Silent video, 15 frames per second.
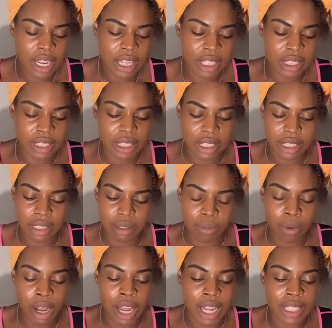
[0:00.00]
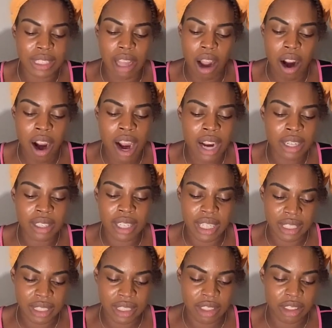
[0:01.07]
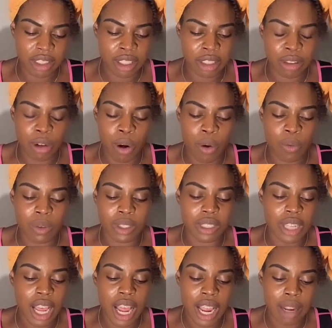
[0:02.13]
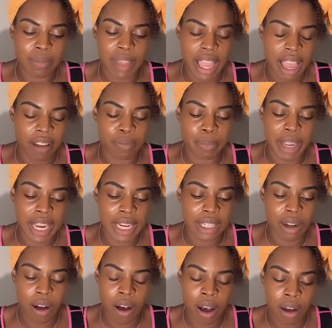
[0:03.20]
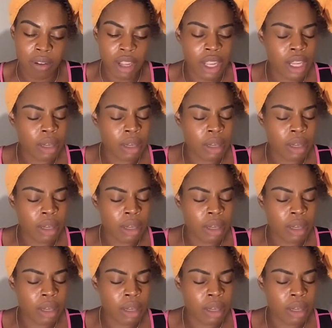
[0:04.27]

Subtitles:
the Six of Wands, hard lessons learned over time that have paid off